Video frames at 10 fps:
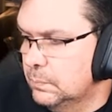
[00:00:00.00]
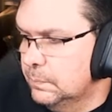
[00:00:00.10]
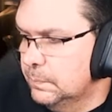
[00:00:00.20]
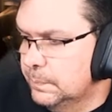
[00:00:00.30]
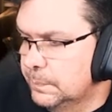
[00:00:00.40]

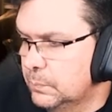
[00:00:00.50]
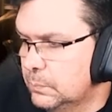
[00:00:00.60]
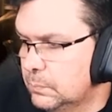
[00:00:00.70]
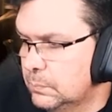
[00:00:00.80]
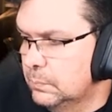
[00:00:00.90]
time. But
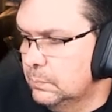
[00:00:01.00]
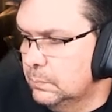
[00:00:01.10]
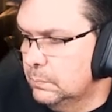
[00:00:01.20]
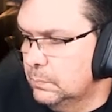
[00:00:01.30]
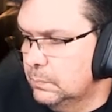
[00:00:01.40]
the
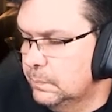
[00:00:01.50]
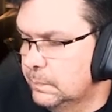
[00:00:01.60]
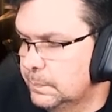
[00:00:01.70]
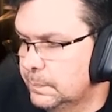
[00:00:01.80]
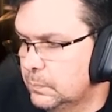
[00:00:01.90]

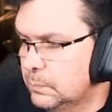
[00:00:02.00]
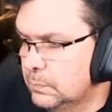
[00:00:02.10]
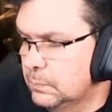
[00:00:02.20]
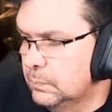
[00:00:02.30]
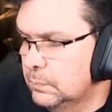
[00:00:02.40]
Daisy community has
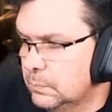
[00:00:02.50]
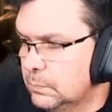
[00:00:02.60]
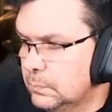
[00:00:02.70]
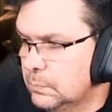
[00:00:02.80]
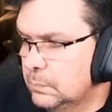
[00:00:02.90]
given me so
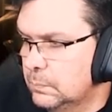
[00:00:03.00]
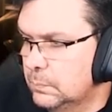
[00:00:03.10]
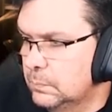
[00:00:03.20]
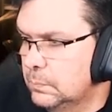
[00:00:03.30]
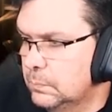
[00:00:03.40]
much
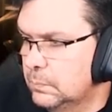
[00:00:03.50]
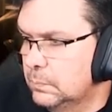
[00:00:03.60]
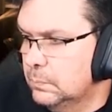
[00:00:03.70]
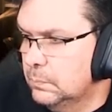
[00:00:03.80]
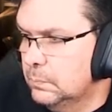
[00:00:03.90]

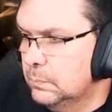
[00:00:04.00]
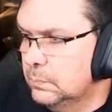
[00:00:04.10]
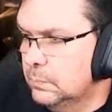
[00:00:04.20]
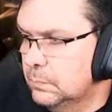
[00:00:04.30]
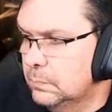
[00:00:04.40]
that I
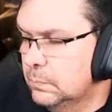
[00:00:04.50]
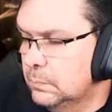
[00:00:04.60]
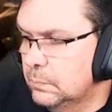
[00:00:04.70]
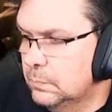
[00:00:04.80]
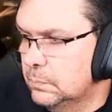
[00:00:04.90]
just
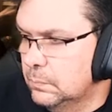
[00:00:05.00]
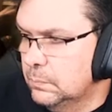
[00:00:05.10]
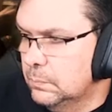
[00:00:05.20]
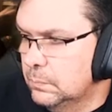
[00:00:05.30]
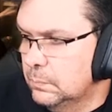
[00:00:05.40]
cannot
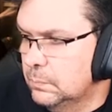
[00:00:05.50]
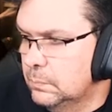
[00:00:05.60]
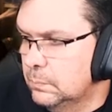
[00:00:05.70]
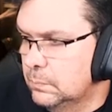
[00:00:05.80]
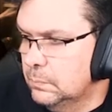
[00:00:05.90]
repay them.
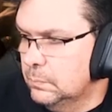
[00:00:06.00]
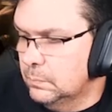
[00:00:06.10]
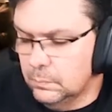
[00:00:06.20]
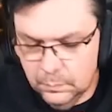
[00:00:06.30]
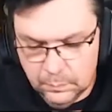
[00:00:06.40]
I don't
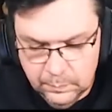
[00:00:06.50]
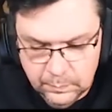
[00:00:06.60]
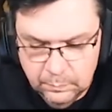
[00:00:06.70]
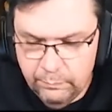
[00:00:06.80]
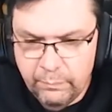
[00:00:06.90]
think it's
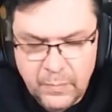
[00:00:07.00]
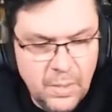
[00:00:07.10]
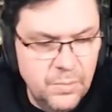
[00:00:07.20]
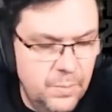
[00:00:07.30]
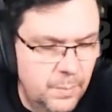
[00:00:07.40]
possible.
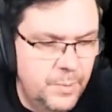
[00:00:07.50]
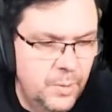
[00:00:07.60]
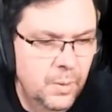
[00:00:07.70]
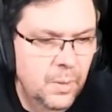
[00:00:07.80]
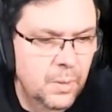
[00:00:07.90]
Can you, you repay
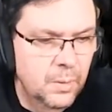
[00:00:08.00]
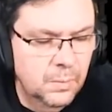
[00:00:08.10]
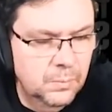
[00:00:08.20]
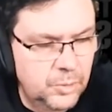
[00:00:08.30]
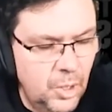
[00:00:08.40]
d- someone?
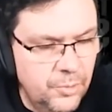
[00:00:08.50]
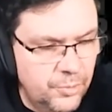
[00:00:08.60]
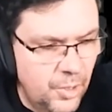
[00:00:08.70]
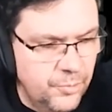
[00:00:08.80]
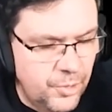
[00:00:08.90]
Don't
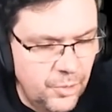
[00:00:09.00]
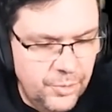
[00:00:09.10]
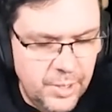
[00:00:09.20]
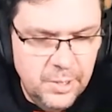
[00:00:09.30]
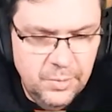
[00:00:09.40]
don't don't
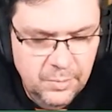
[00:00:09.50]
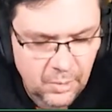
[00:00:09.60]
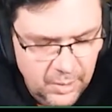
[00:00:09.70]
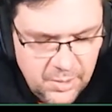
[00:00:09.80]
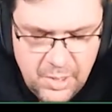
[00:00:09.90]
think.
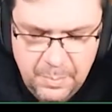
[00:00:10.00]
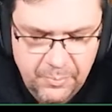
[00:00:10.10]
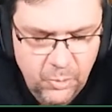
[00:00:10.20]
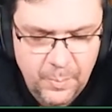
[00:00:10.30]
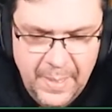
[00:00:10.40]
Like I said
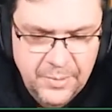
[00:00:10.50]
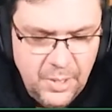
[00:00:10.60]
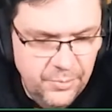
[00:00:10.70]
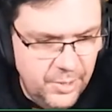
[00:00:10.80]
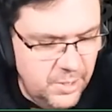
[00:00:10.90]
before, mate.
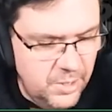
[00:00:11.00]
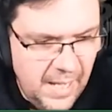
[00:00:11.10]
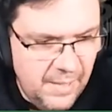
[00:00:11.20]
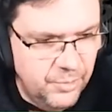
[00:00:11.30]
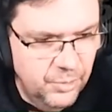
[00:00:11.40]
Don't think you
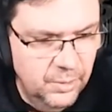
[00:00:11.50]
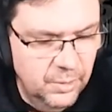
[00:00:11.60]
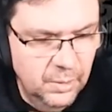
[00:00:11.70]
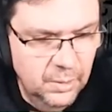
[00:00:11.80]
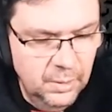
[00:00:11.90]
have to.
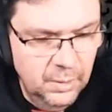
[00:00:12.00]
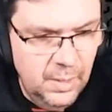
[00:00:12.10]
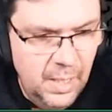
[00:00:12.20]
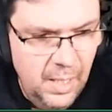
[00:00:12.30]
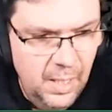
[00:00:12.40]

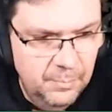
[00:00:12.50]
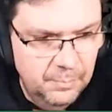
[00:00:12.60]
Um,